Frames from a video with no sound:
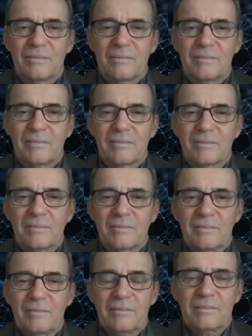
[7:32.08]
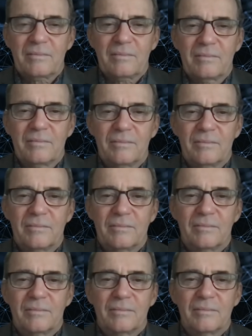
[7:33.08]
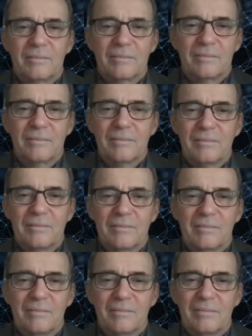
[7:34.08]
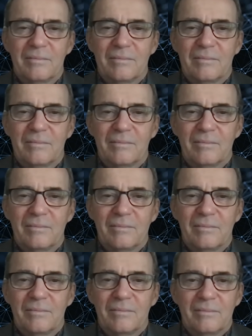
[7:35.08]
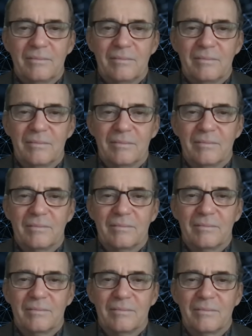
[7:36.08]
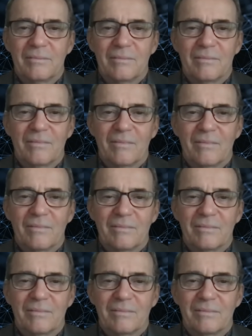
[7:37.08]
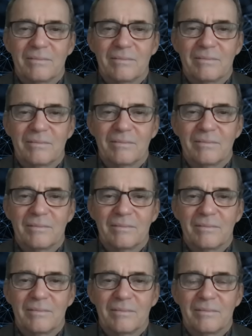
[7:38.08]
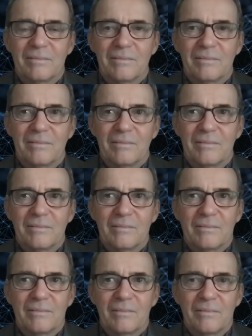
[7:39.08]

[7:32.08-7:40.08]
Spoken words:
(silent)